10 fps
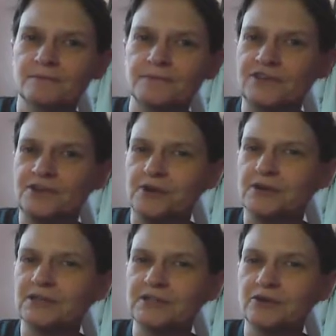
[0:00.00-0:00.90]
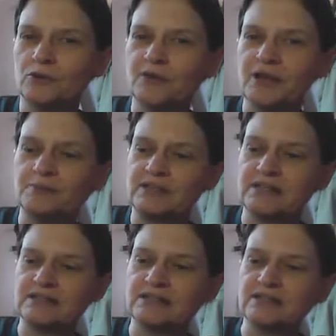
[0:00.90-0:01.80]
material a little bit
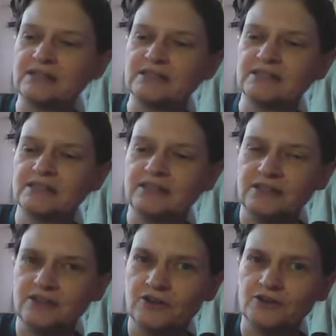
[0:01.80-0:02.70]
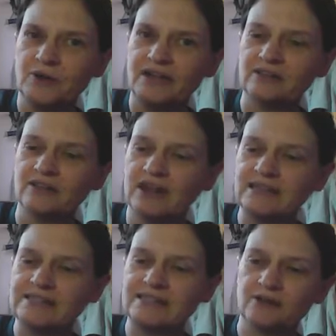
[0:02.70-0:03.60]
because it's, you're running
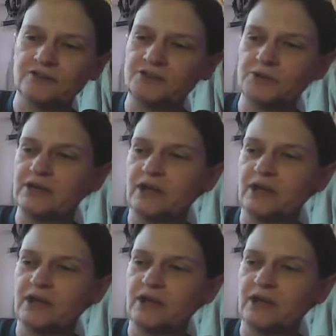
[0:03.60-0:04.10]
lines down through it.